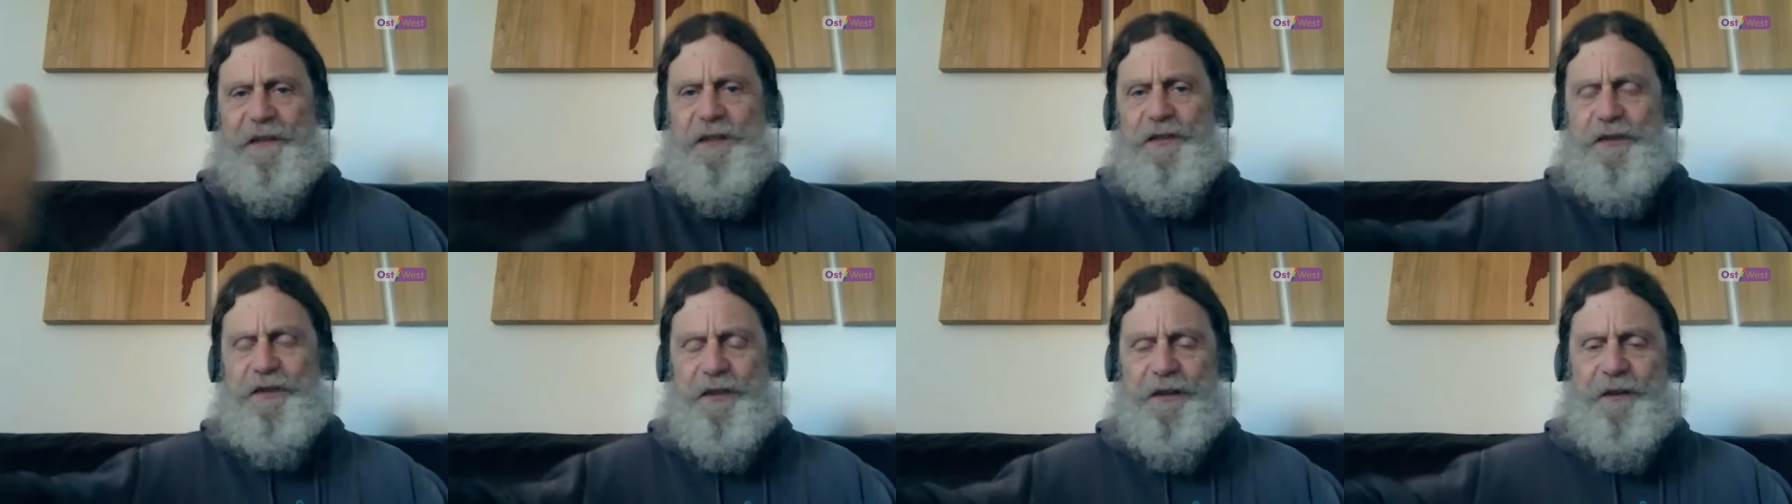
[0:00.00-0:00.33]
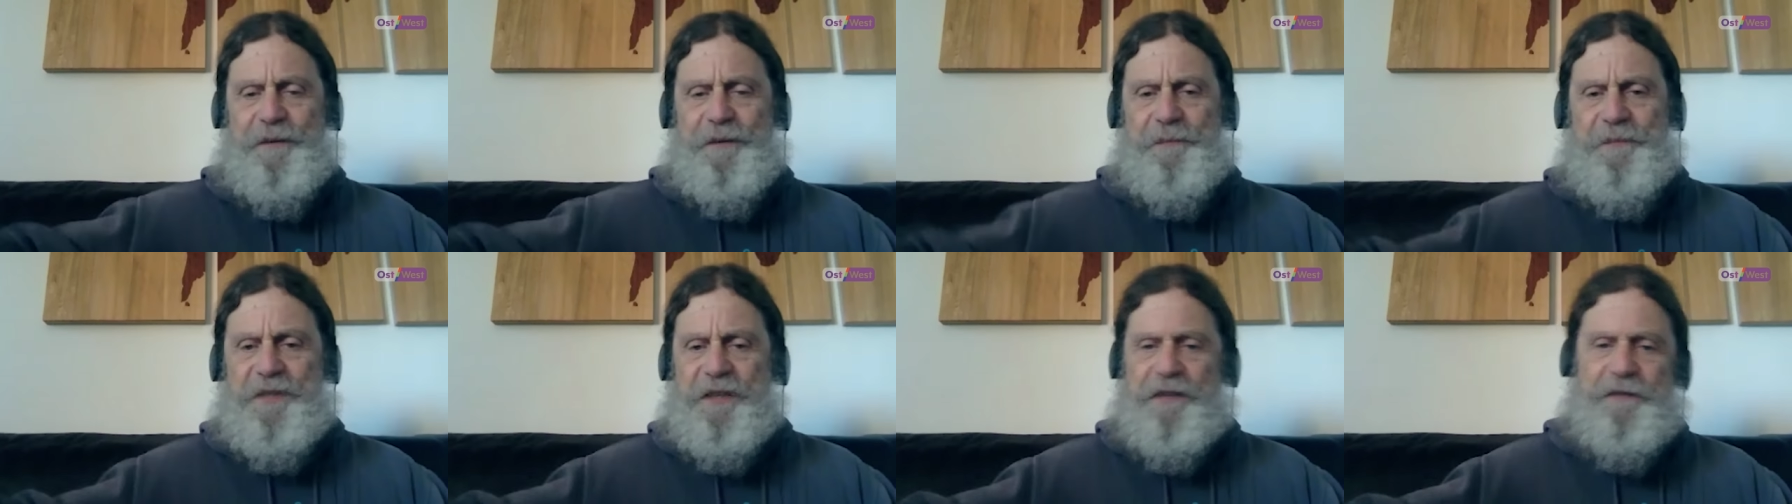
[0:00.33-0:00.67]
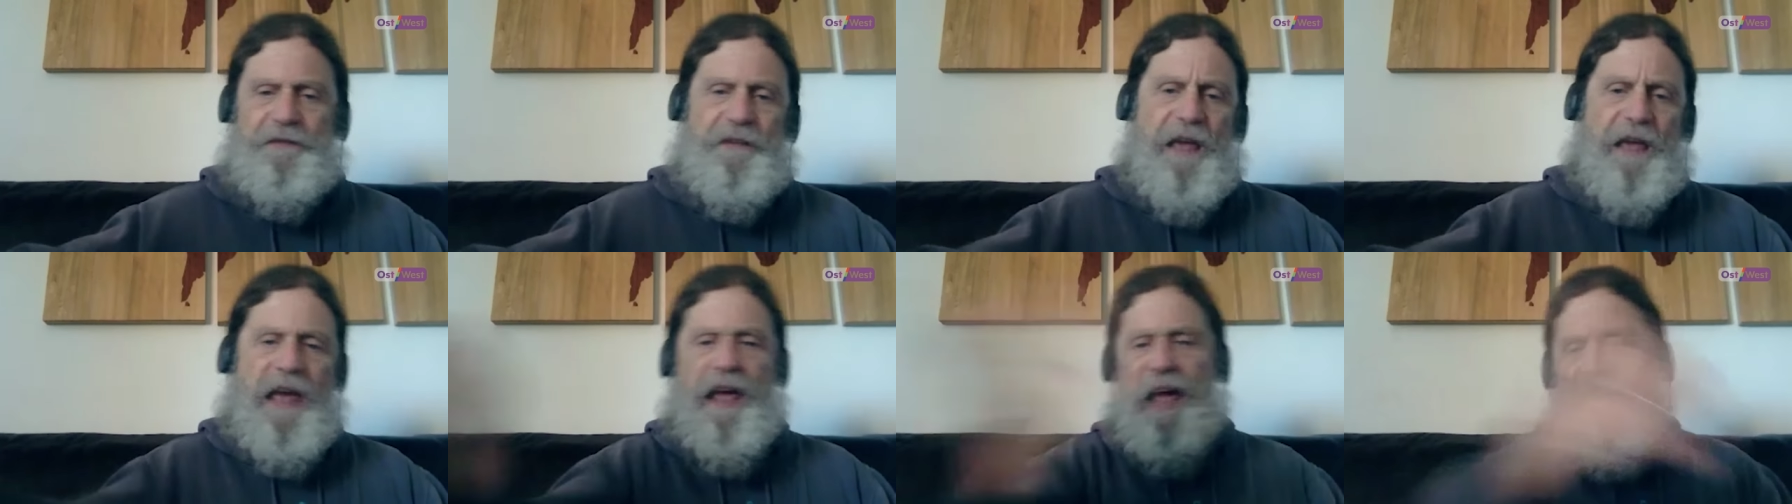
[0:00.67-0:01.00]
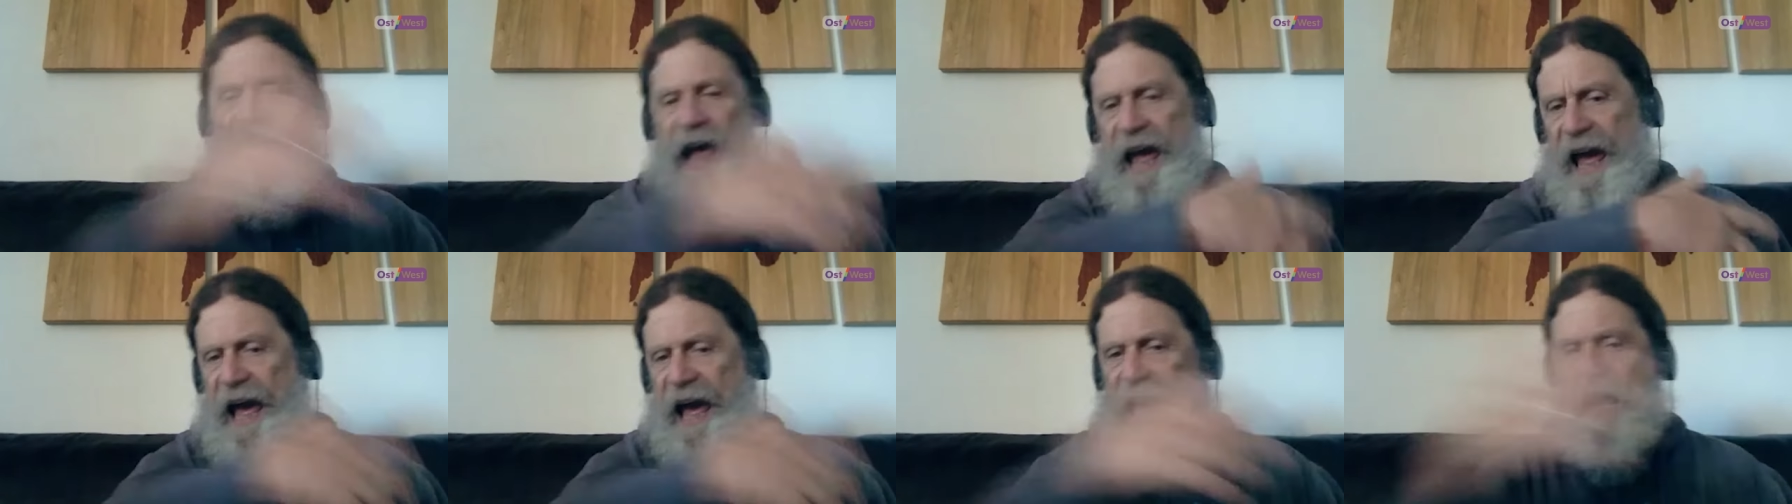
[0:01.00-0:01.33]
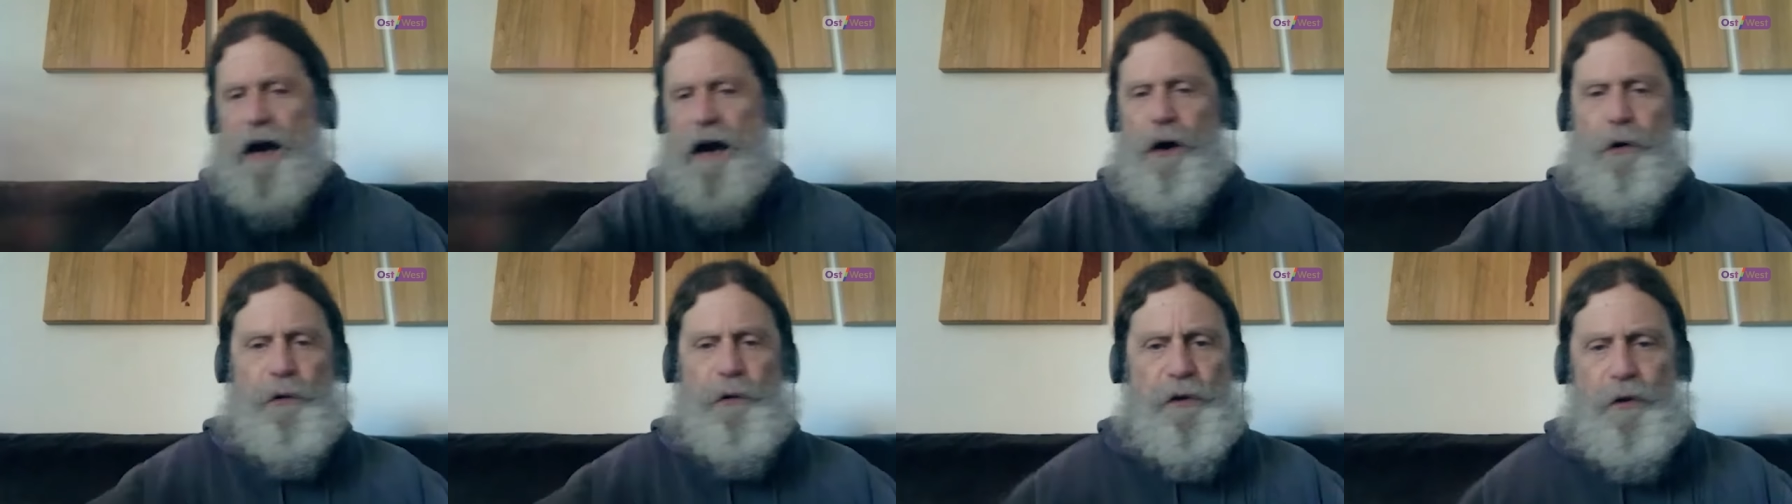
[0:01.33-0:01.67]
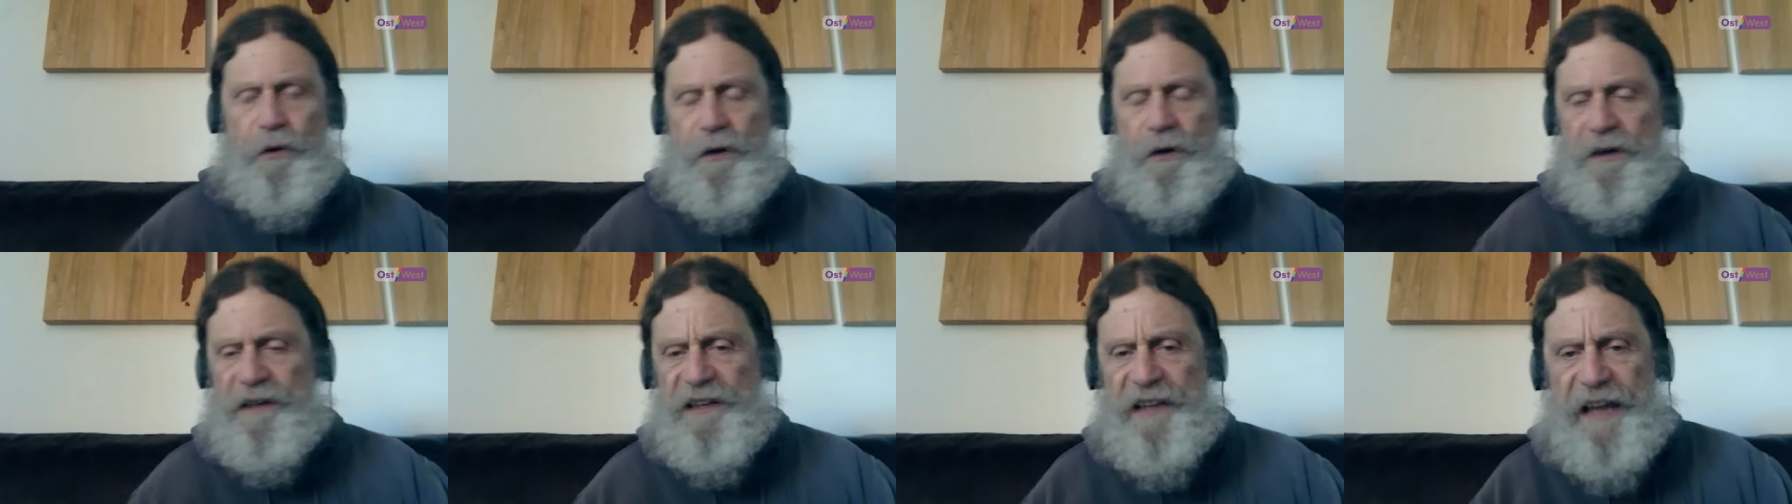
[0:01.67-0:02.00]
in terms of how
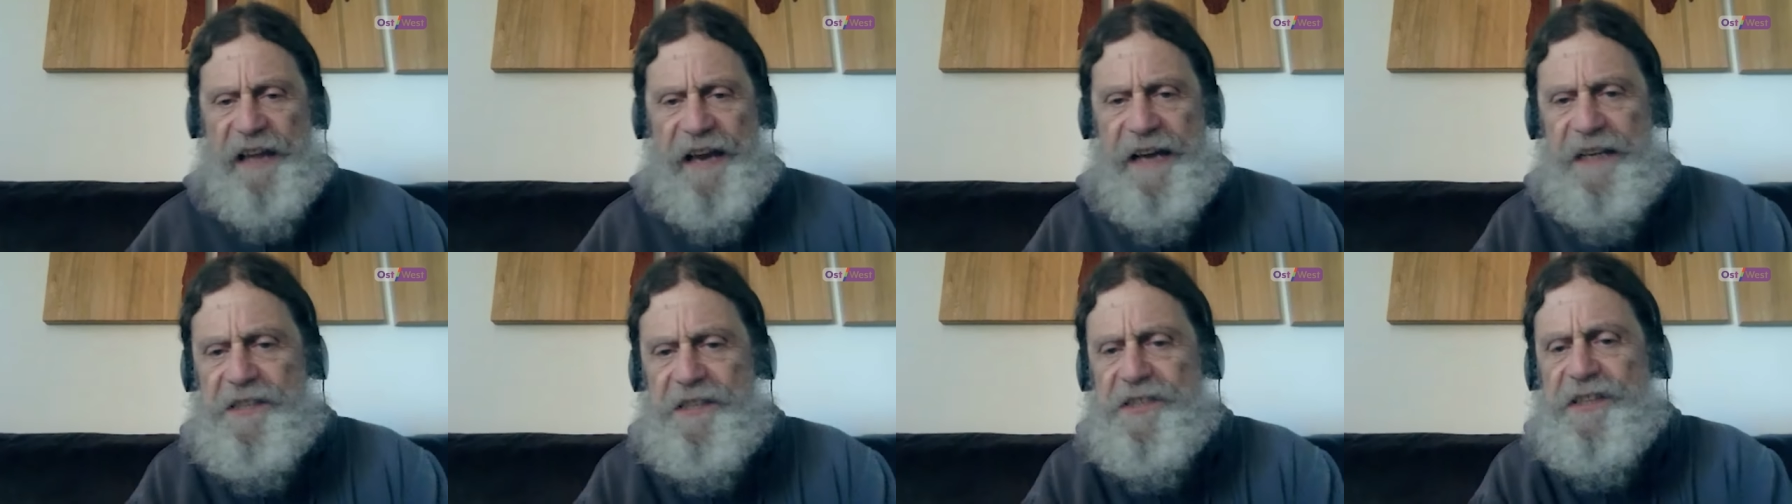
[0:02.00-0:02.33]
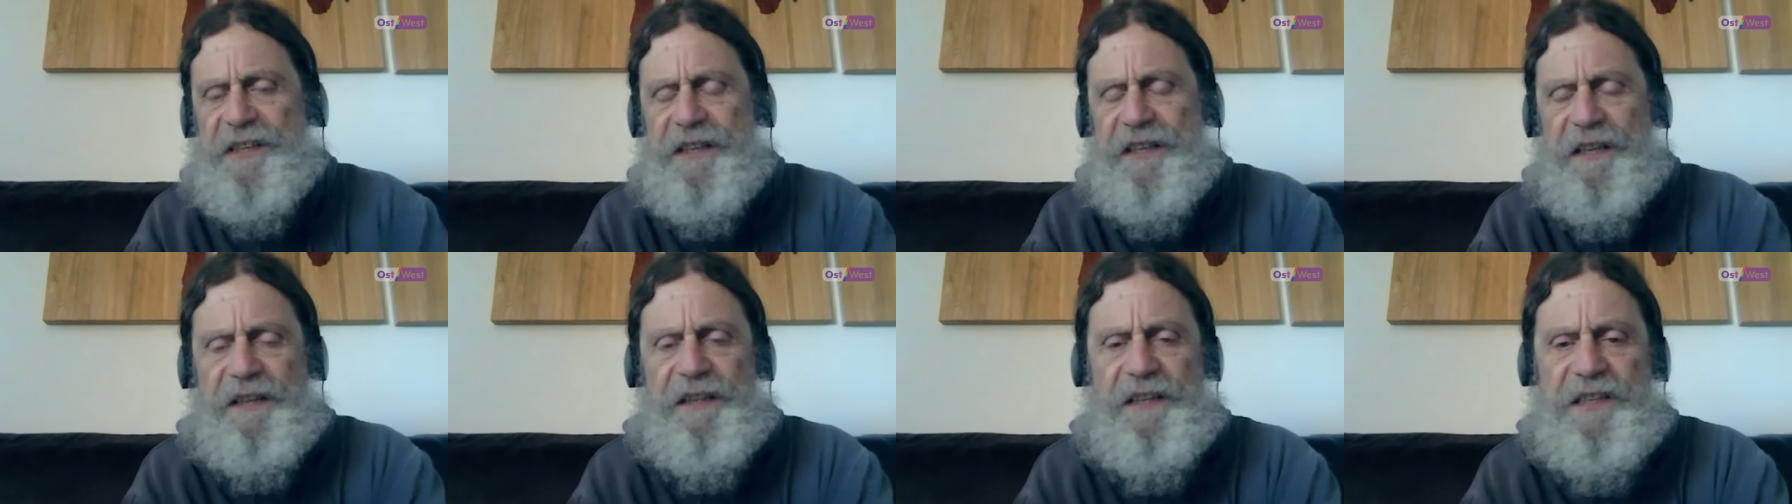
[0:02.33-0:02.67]
long lasting